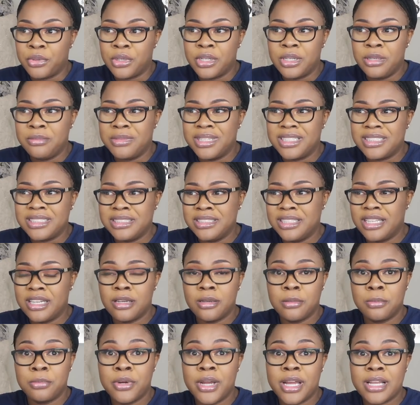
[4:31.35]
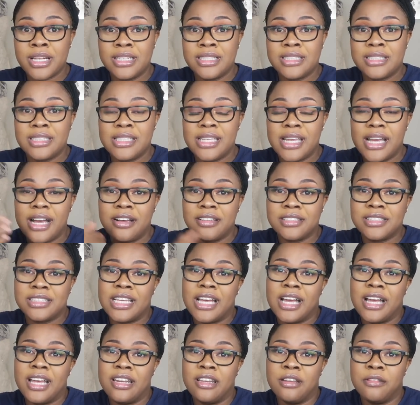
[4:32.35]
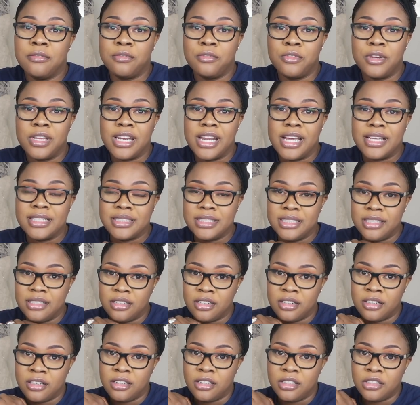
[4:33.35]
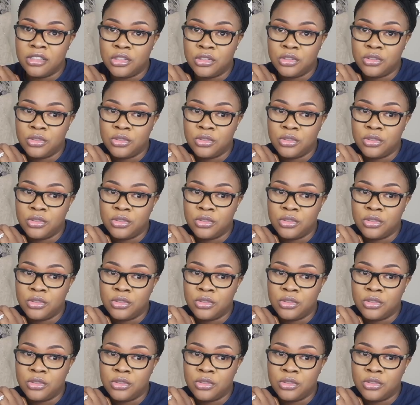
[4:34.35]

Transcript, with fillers: pretty much none of pregnancy outside of when I seen her